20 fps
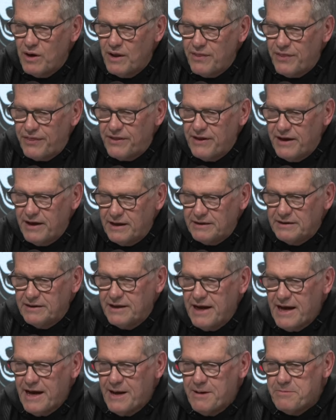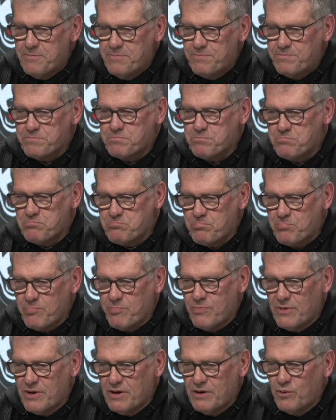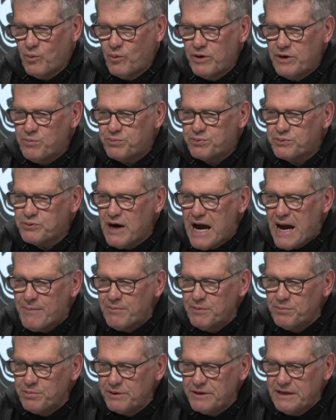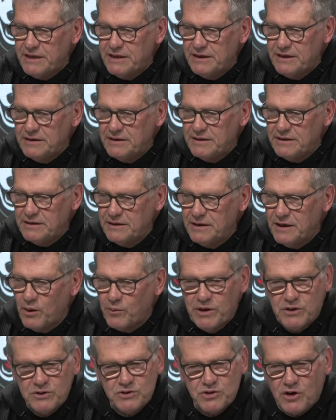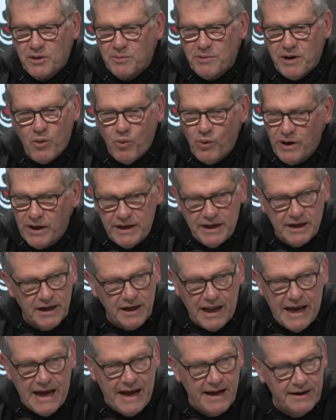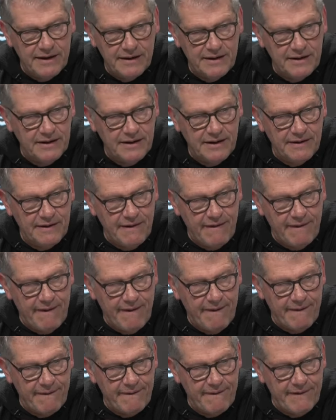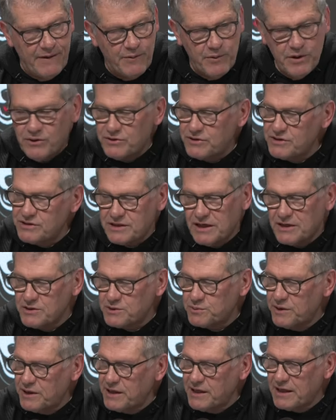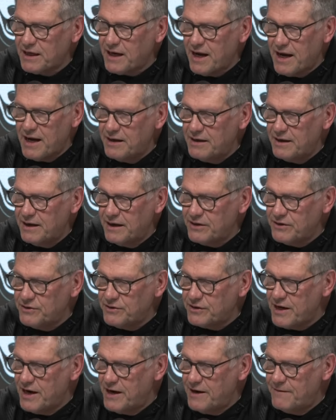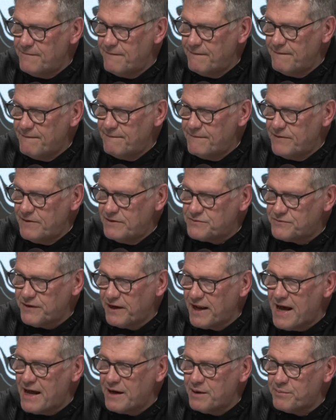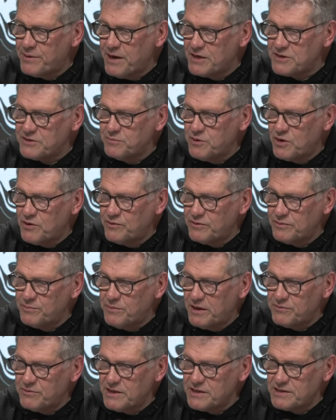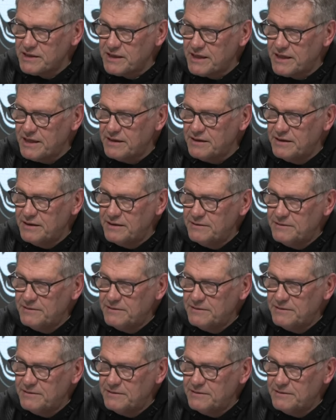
thing that we probably, you know, we don't talk about winning a lot, and we don't discuss winning a lot at UConn. Svetlana Brasimova, my Russian kid,